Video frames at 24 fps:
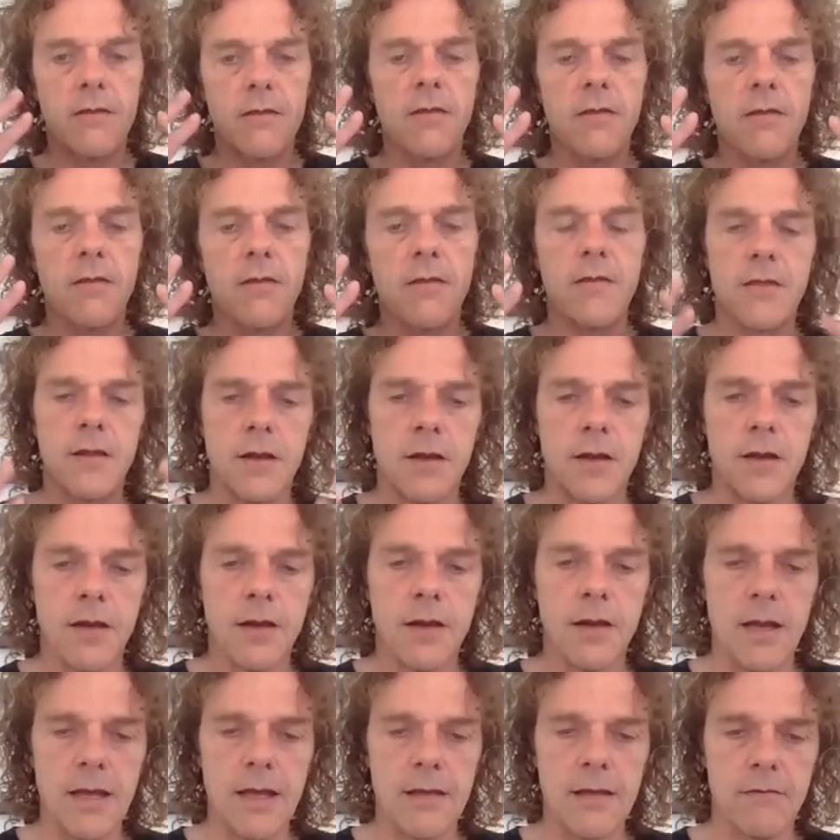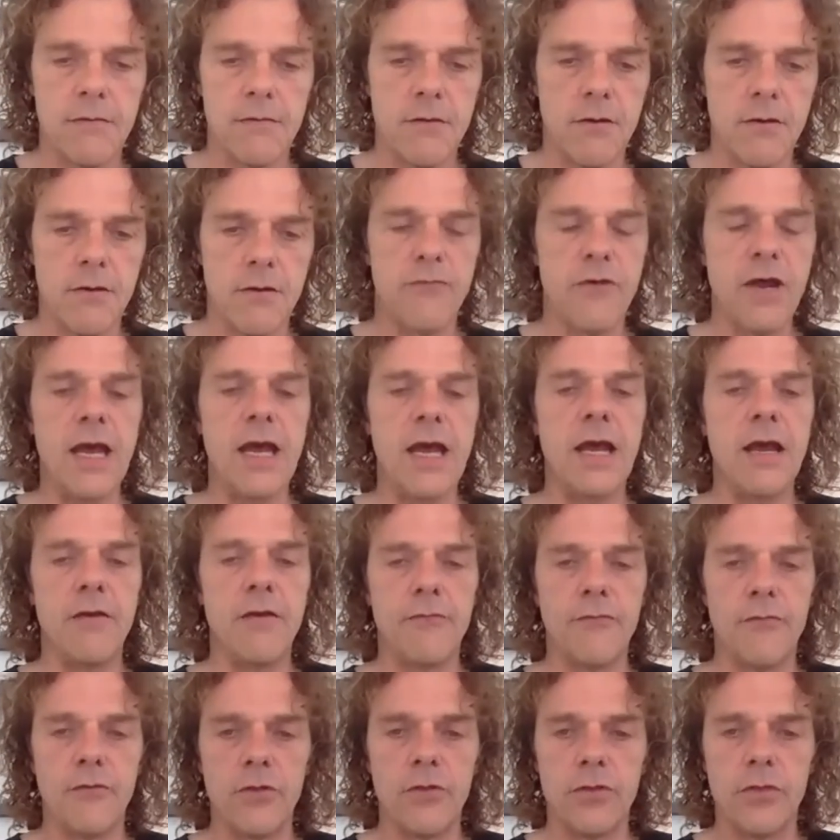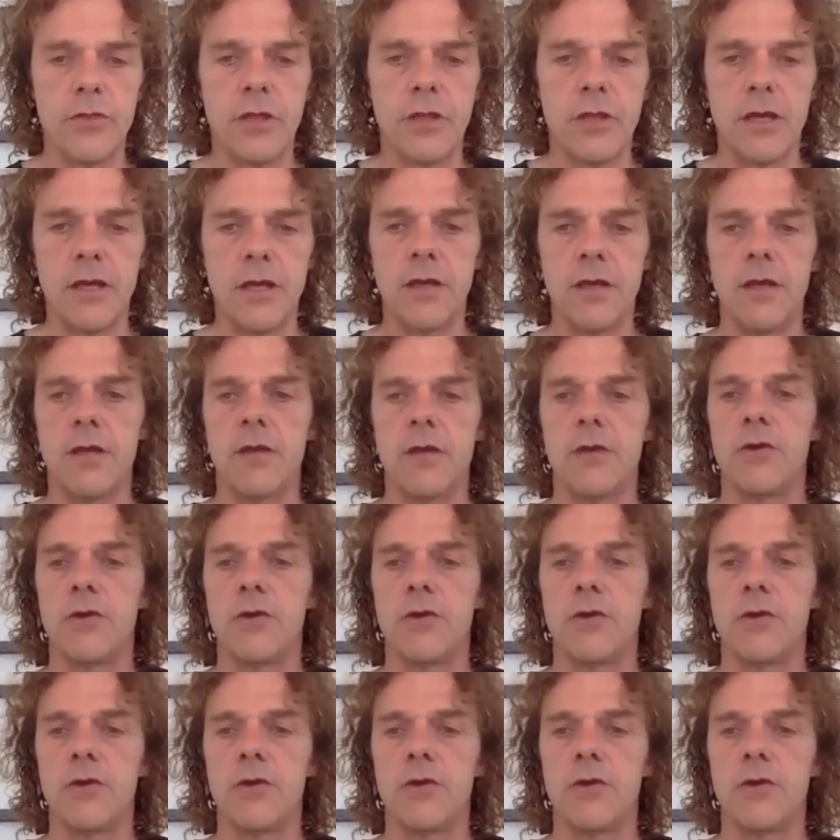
Just let go of everything